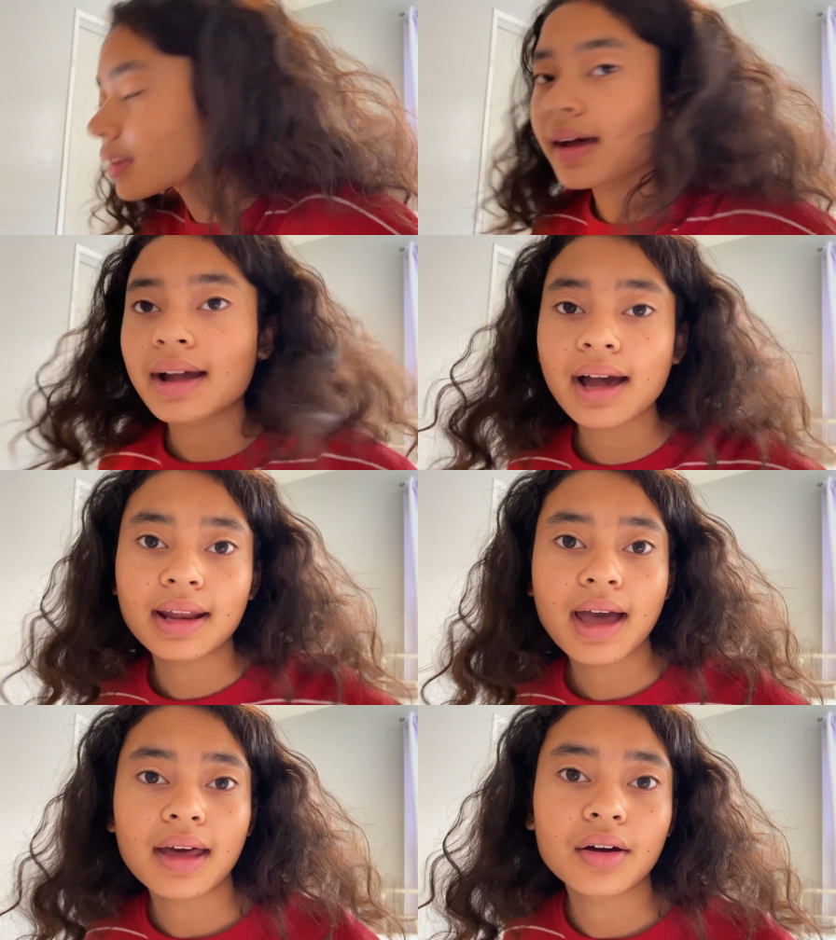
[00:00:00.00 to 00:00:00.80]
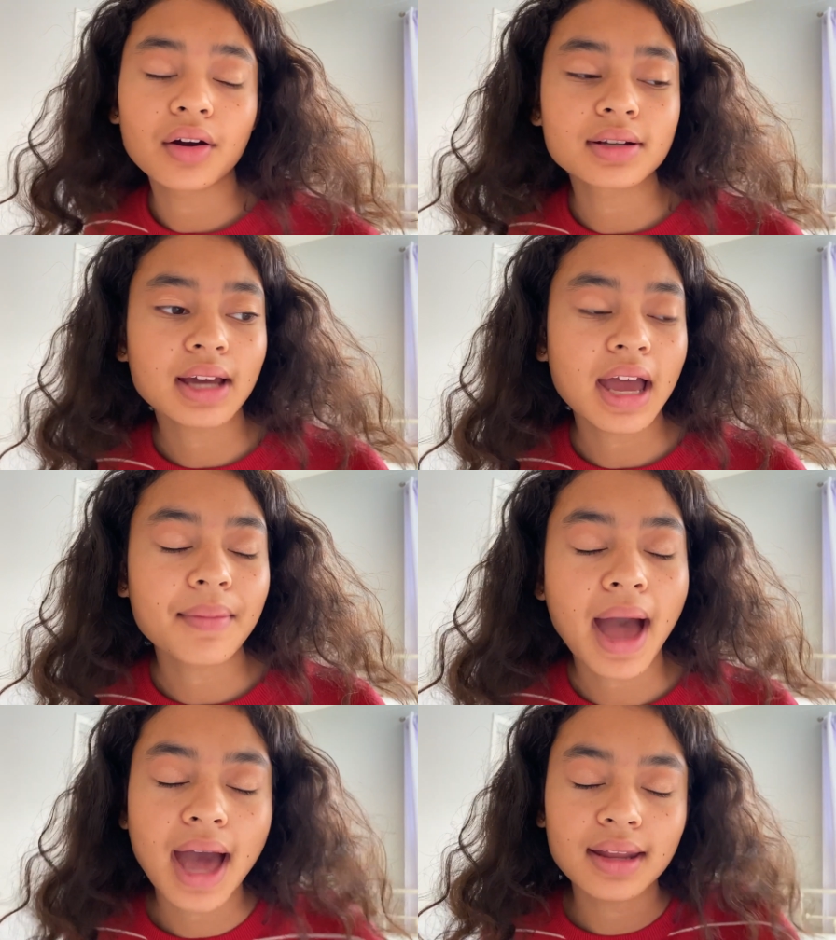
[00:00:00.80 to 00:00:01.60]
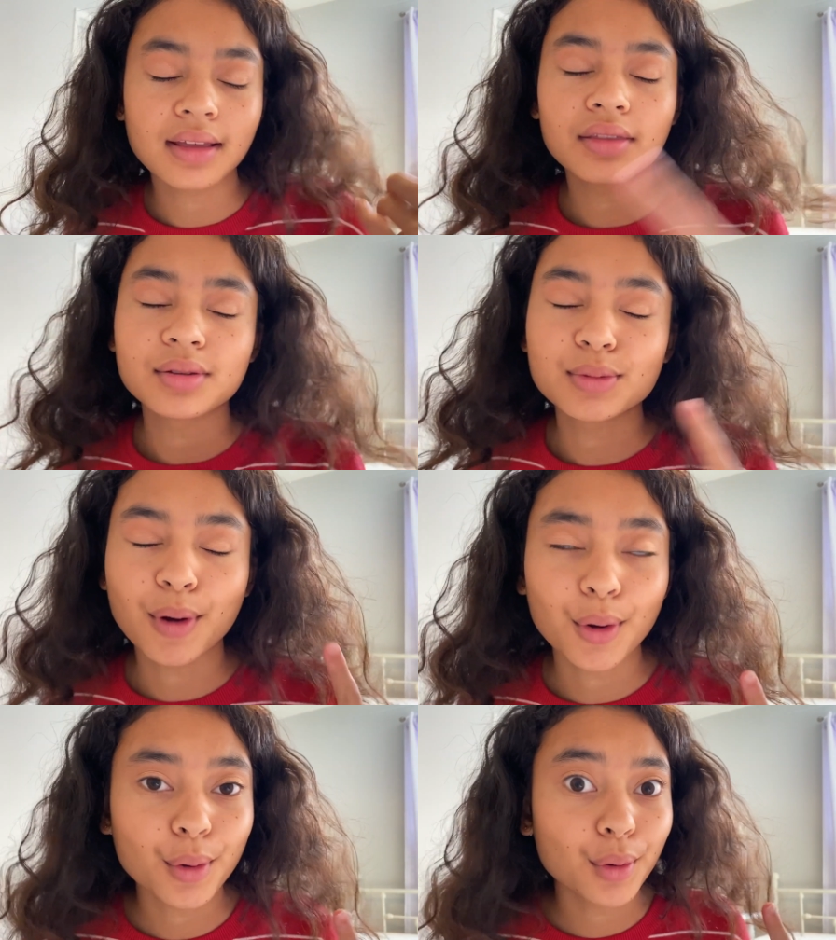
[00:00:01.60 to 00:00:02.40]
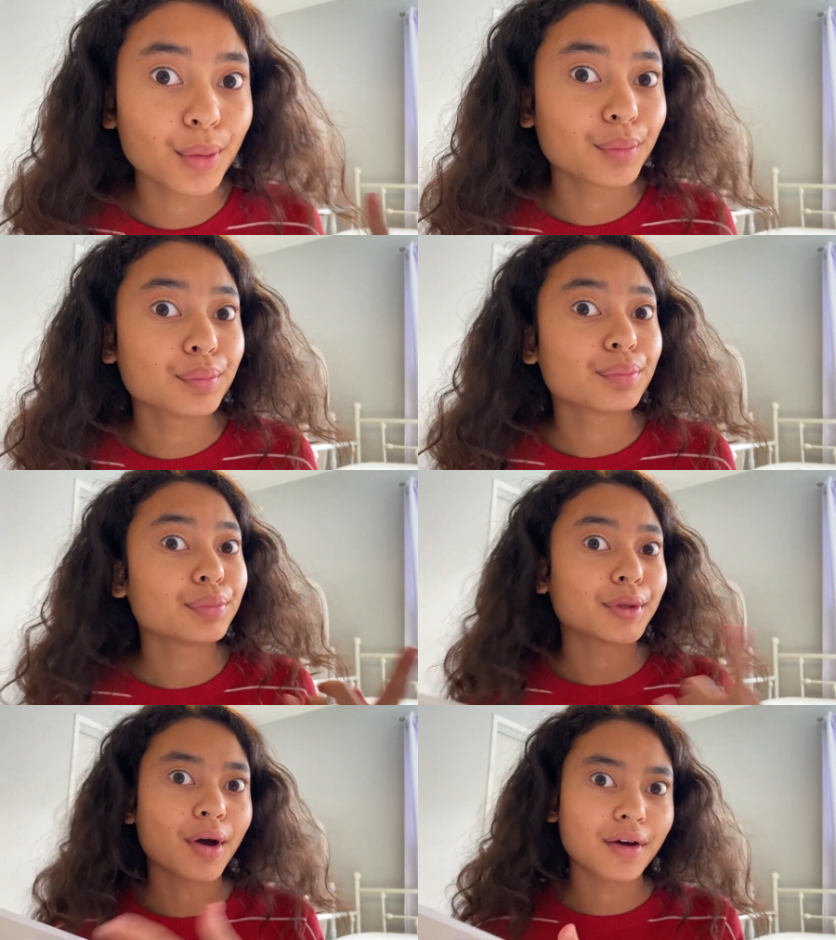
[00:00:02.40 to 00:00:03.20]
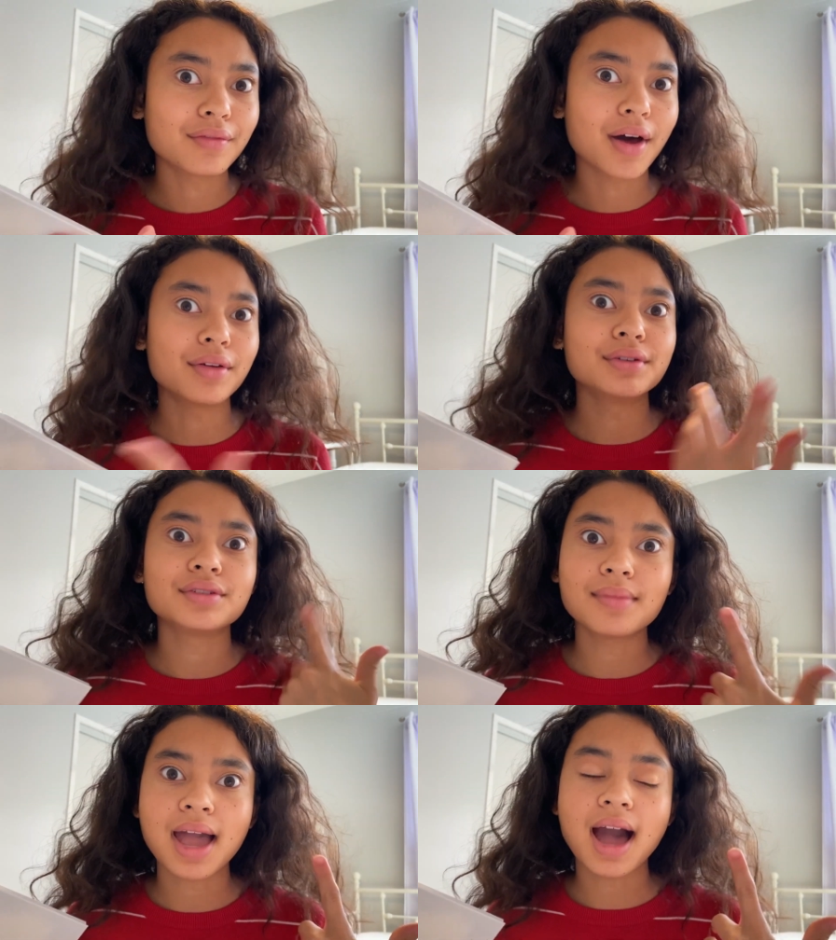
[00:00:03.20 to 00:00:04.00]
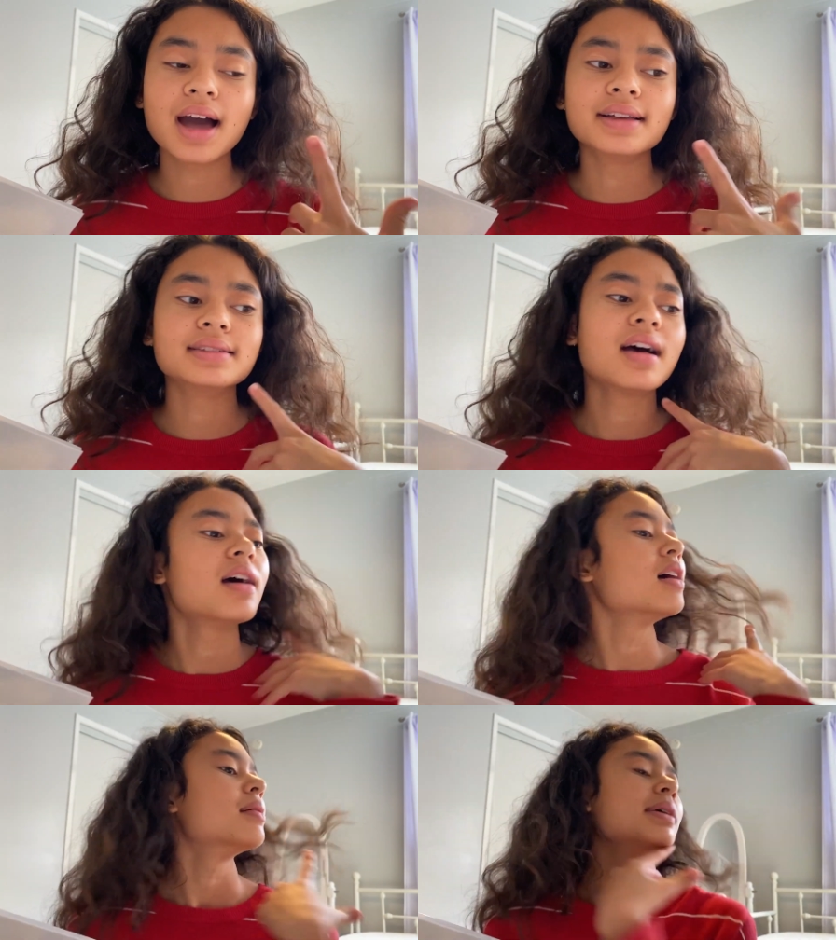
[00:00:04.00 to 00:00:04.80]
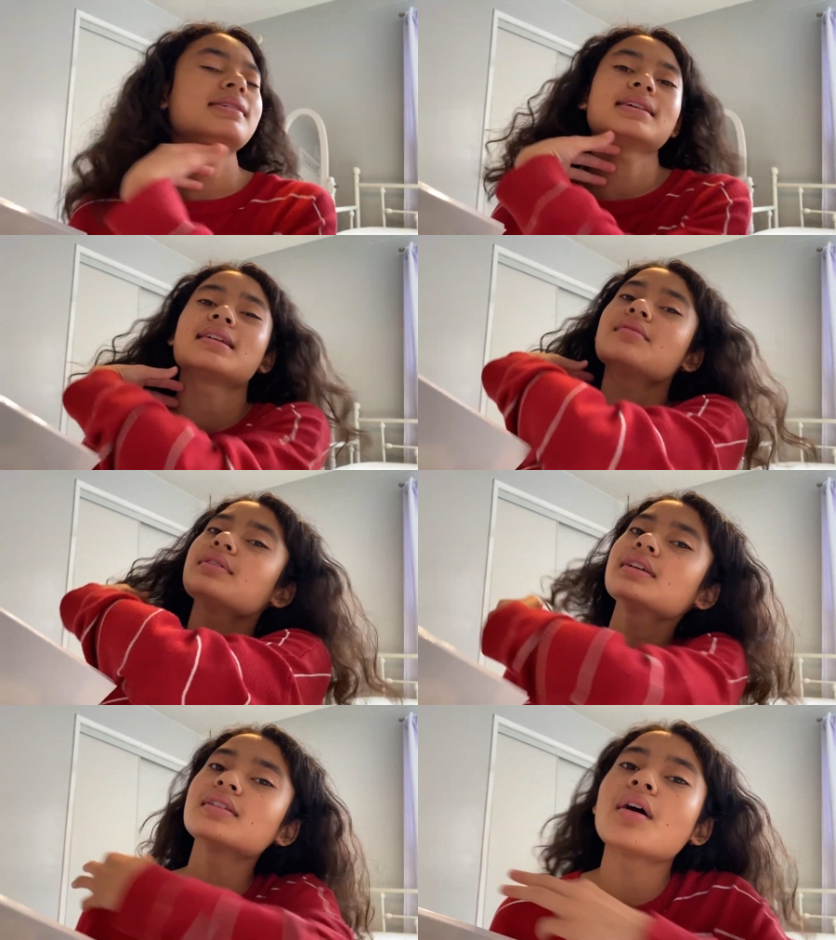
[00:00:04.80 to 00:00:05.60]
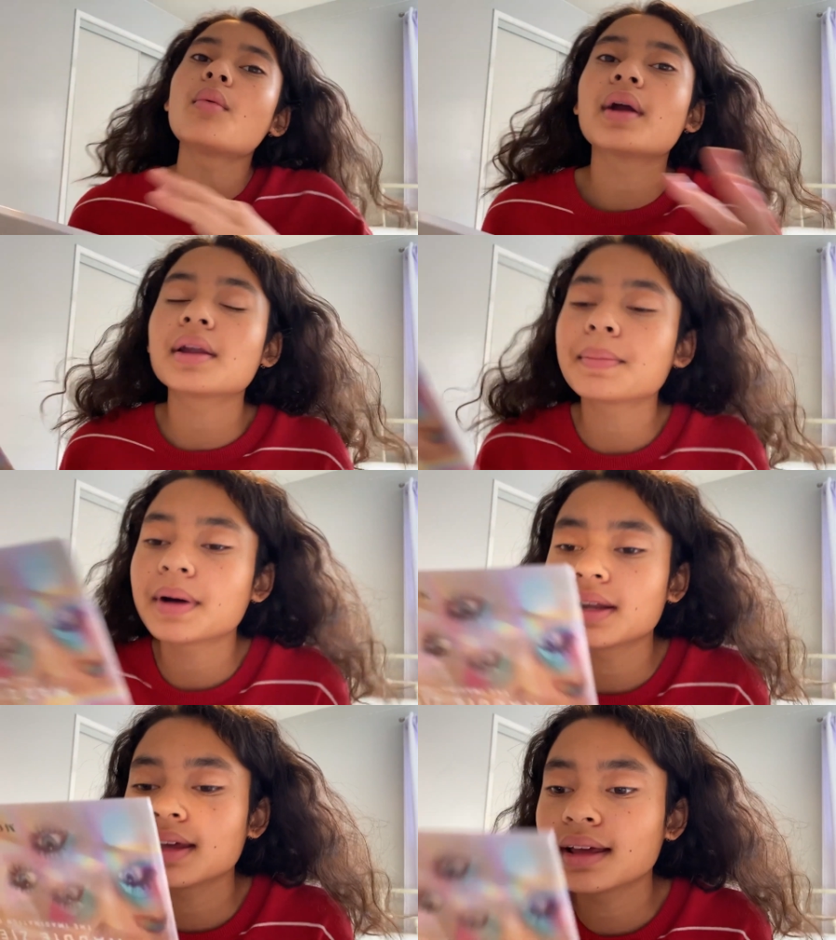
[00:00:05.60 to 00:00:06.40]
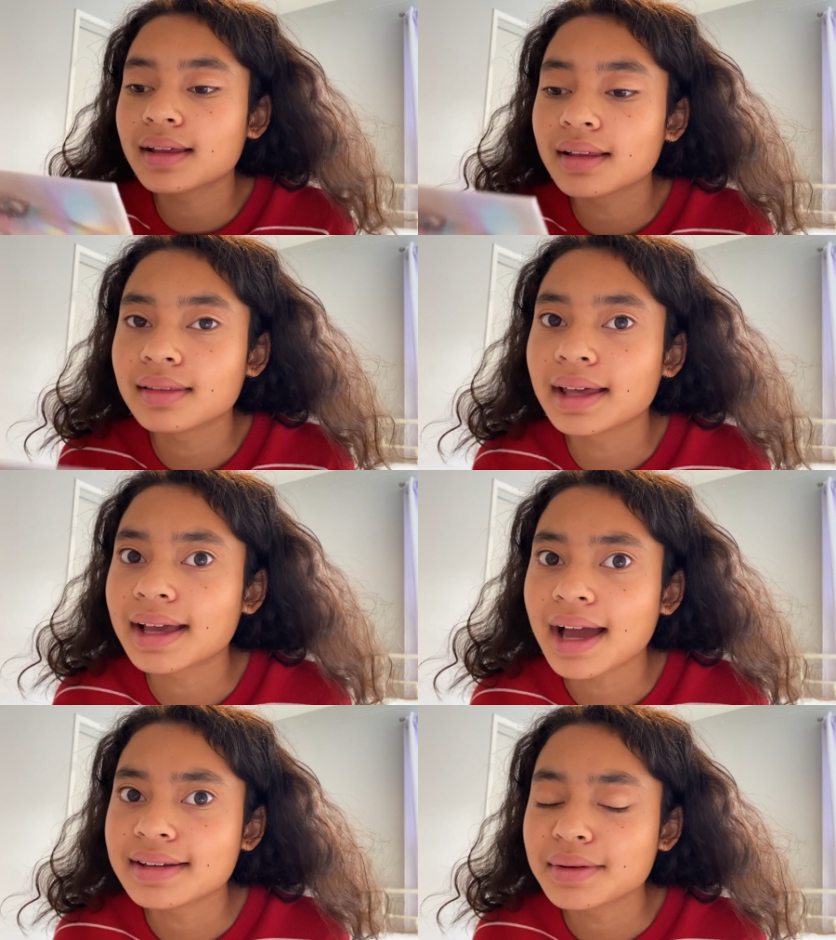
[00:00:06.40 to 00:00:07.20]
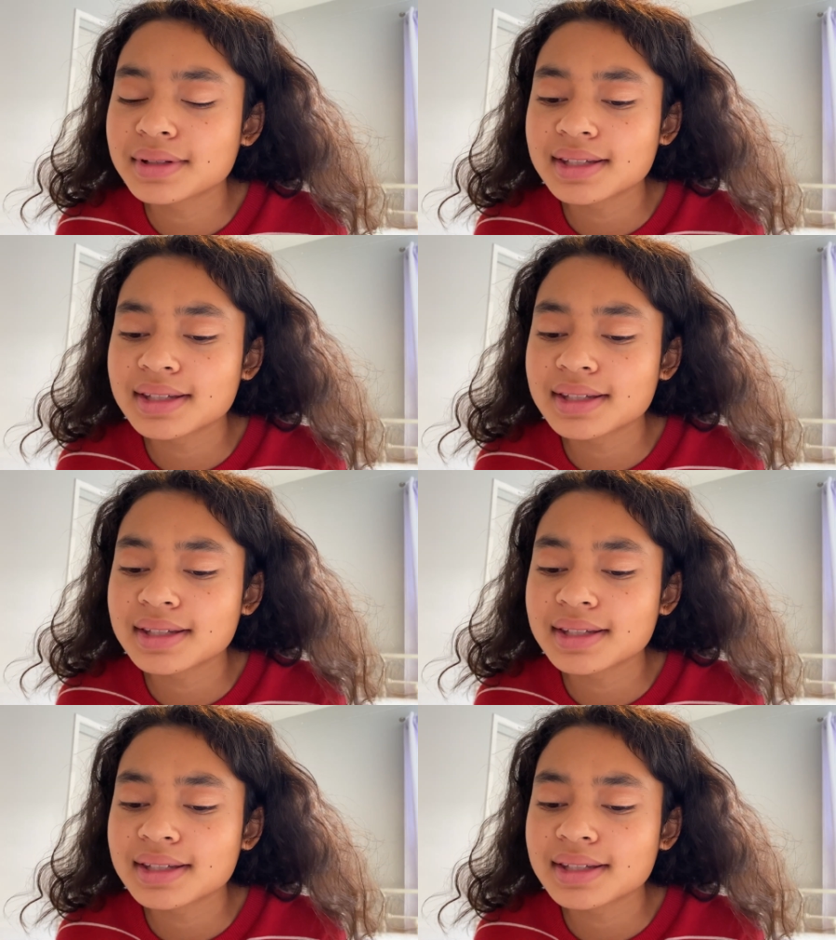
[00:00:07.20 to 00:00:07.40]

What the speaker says: I kind of had a hard time adding the sparkle Godfather to my eyes because I didn't really know where to put it. Like, I know it